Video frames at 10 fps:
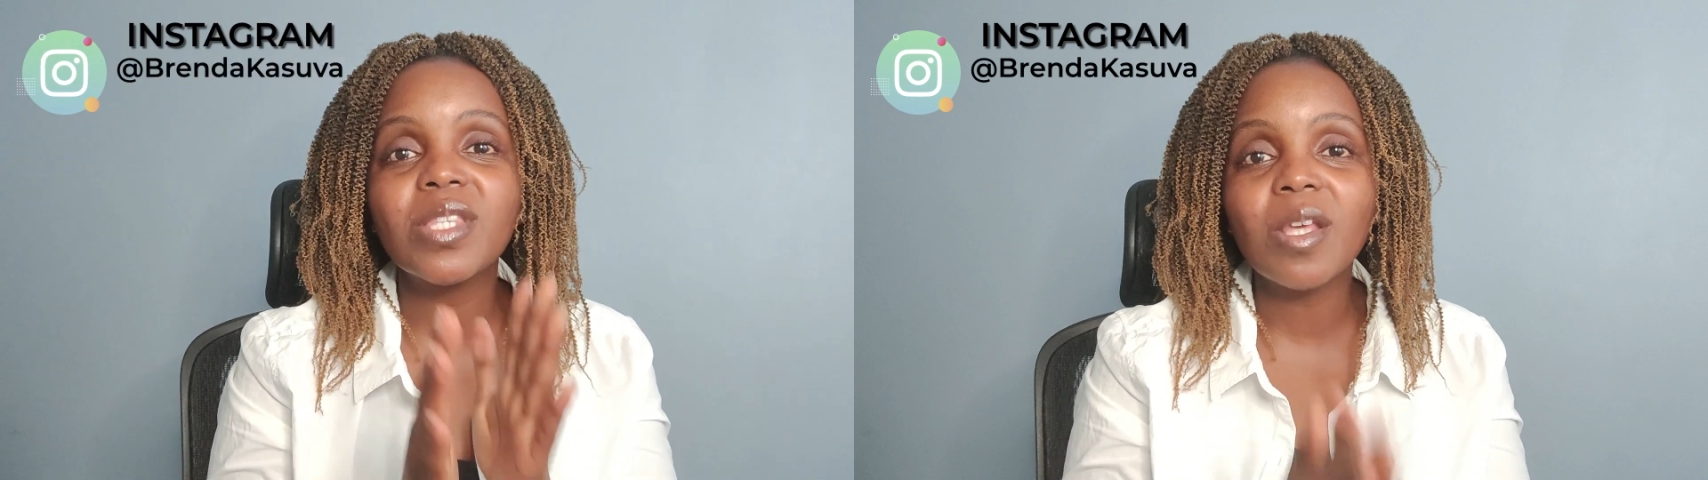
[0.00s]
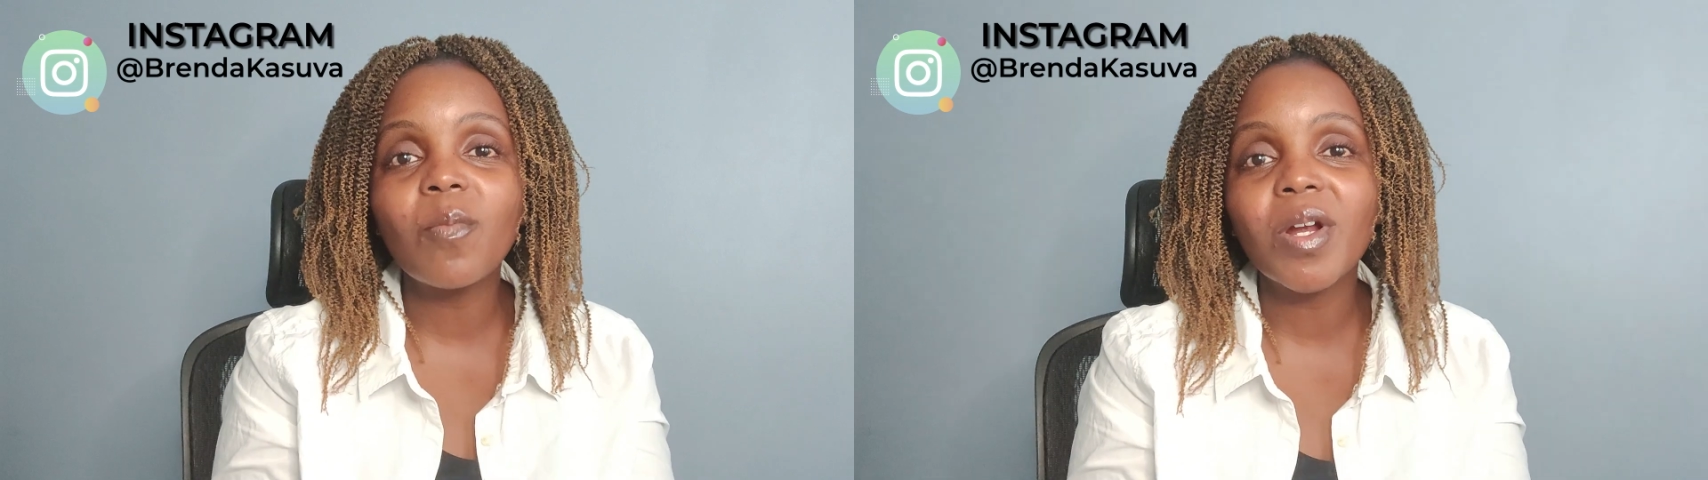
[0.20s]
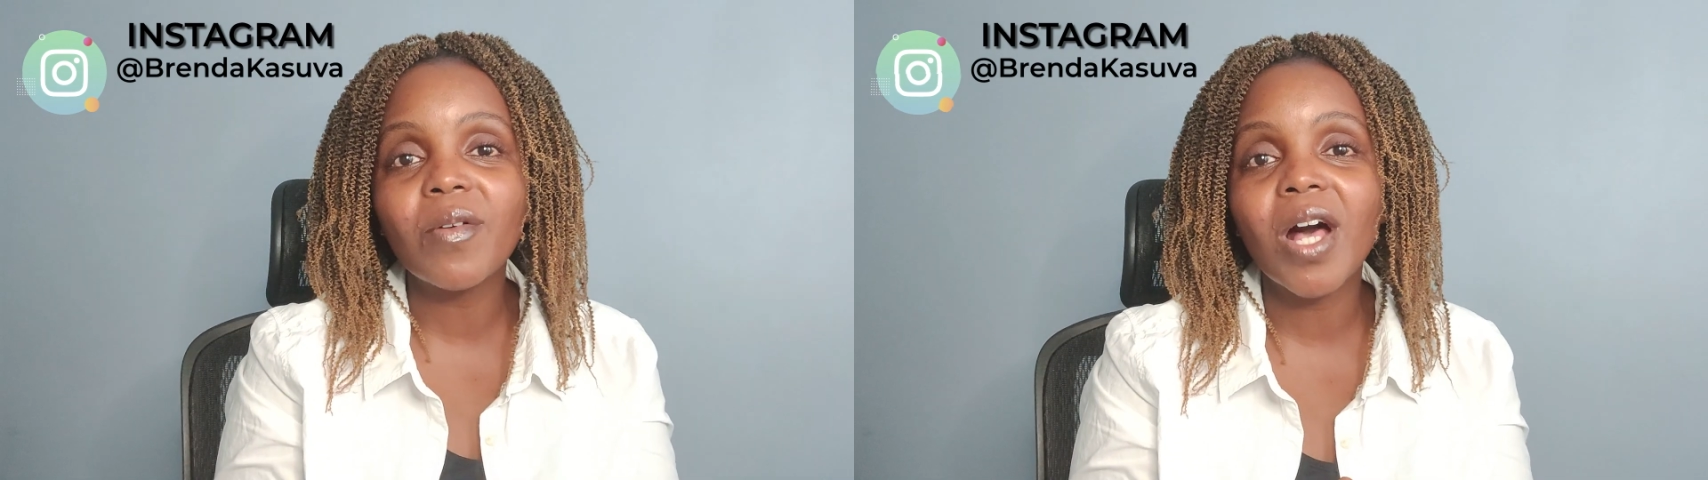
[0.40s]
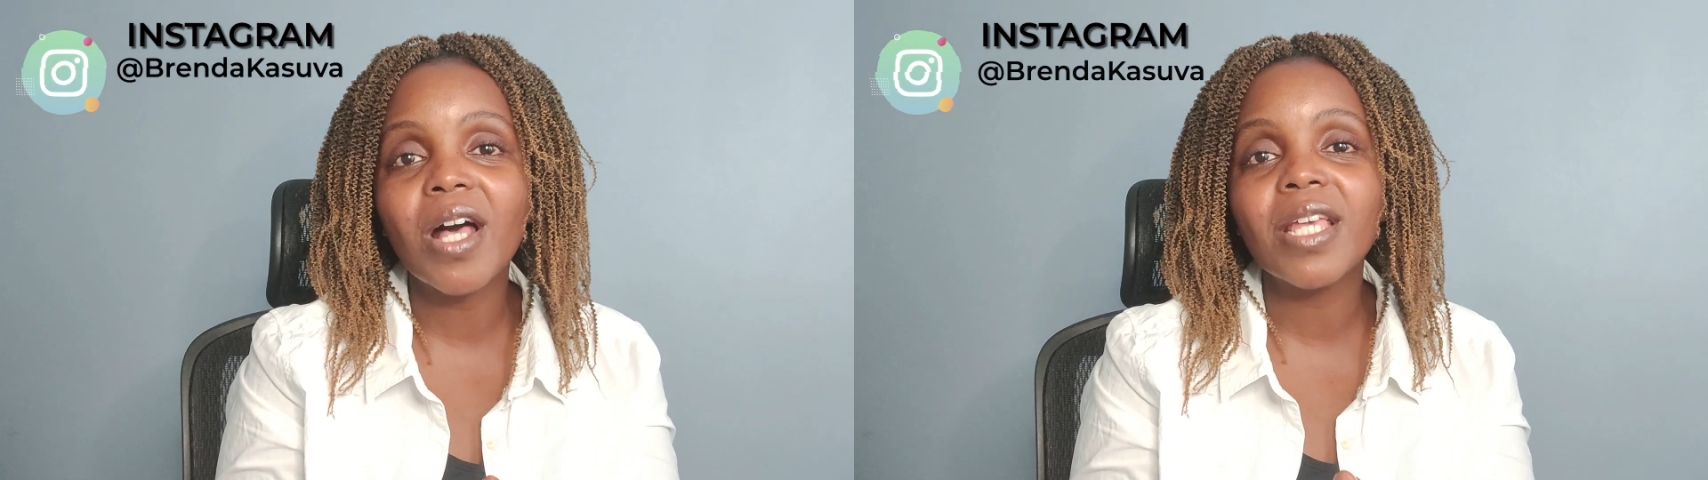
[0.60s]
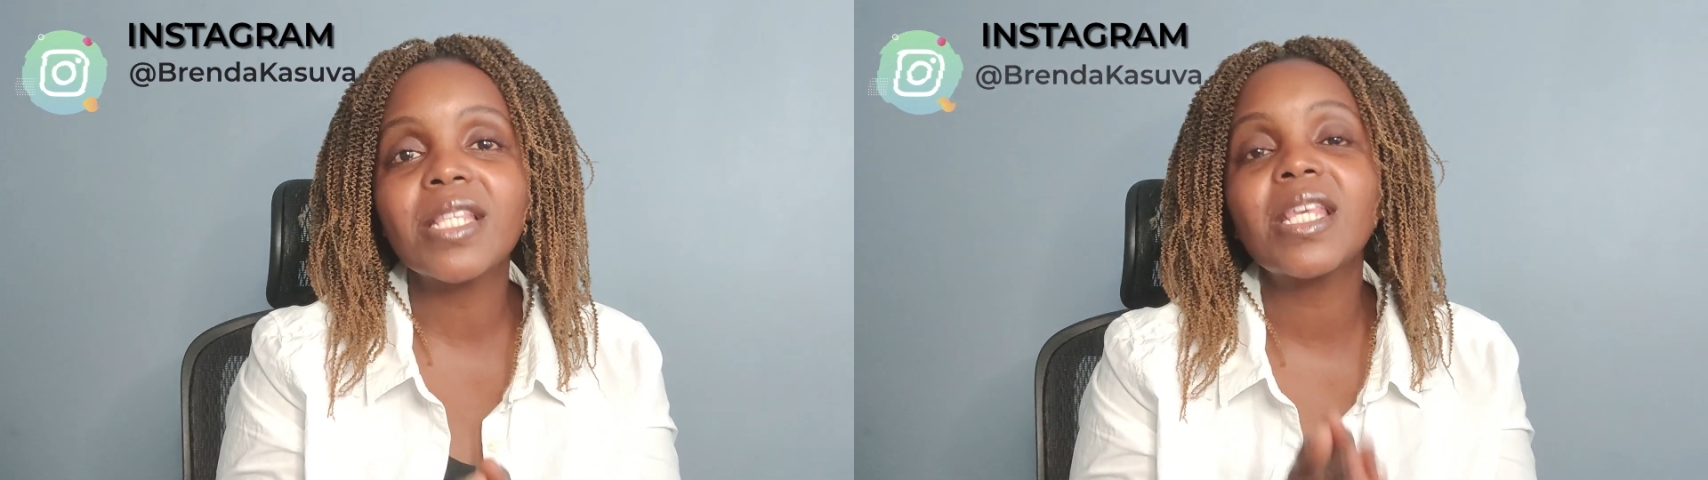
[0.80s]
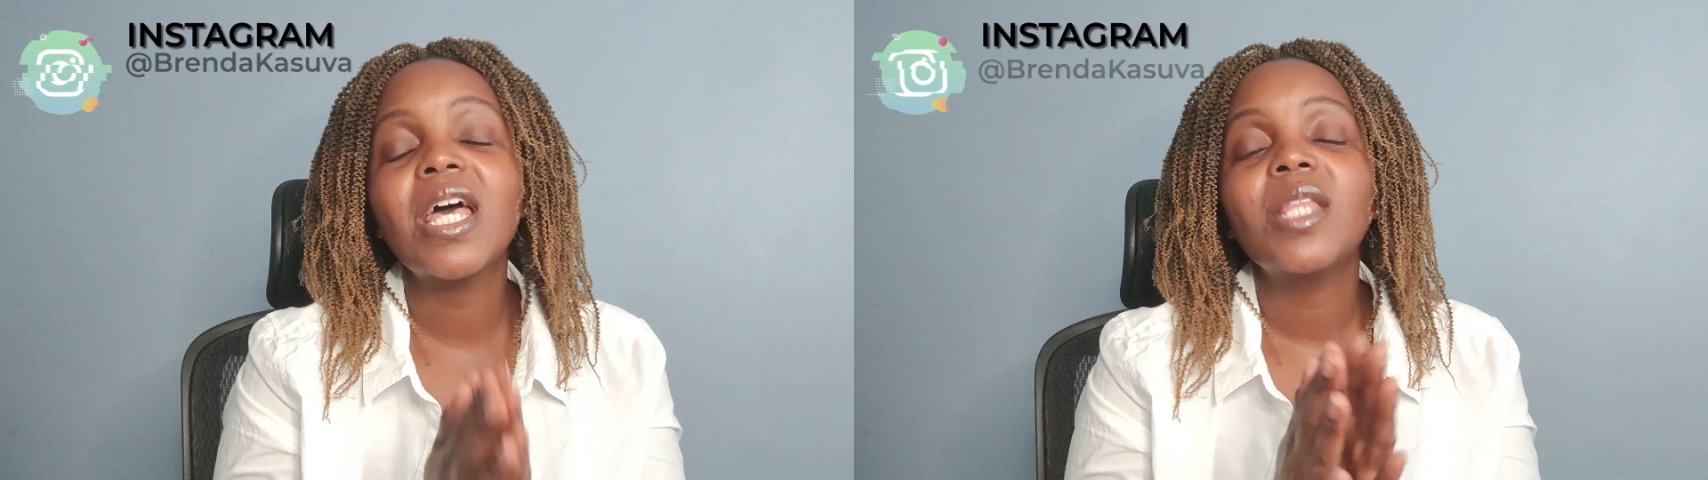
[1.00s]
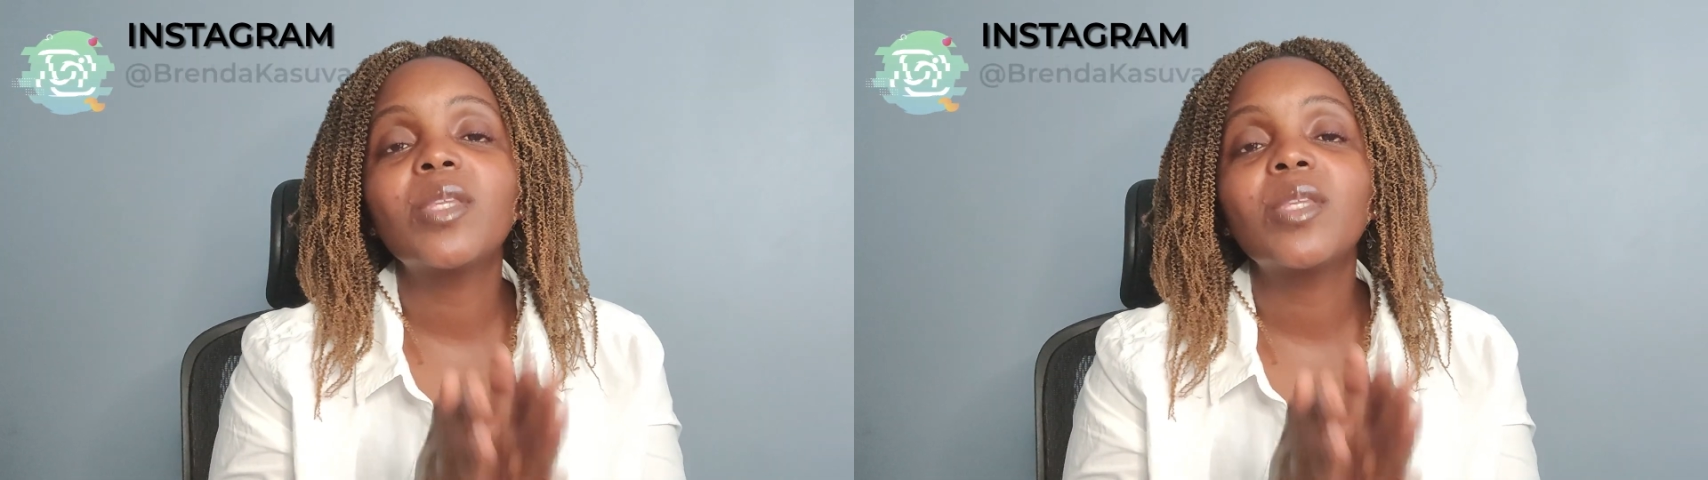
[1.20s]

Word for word: to summarize